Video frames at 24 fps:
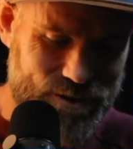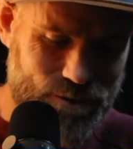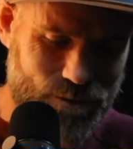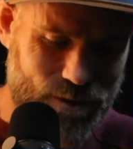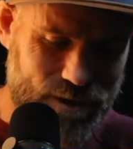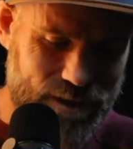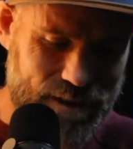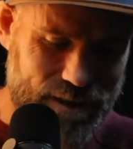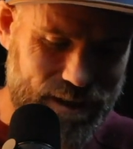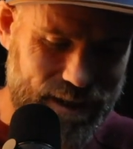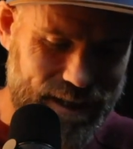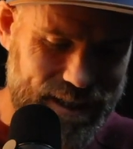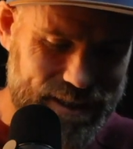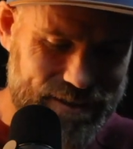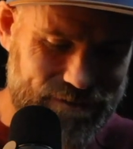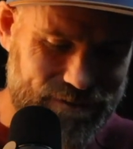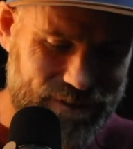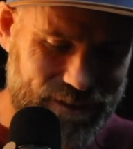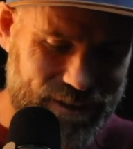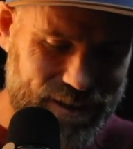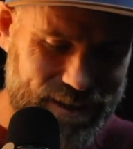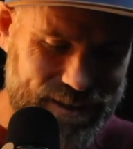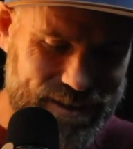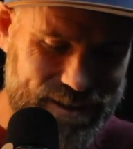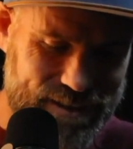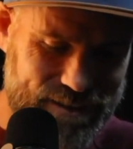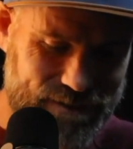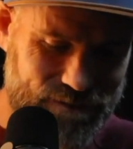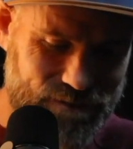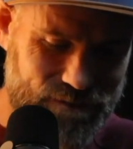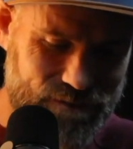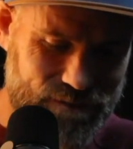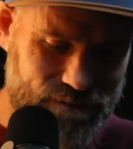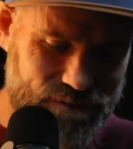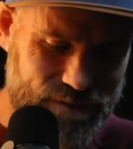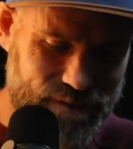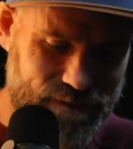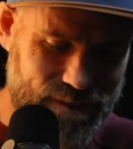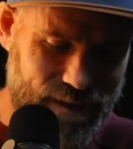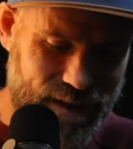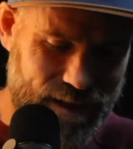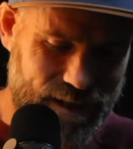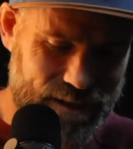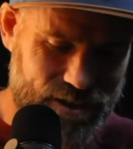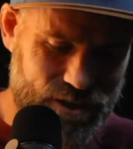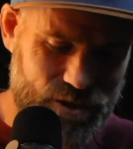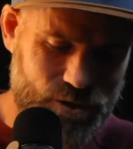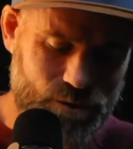what did I ask first?
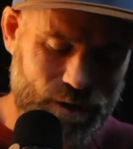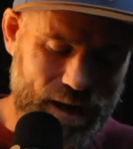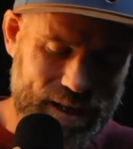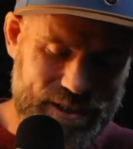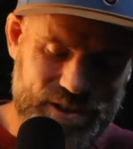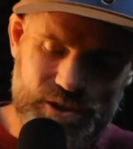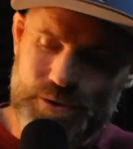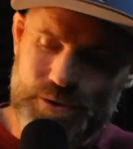I do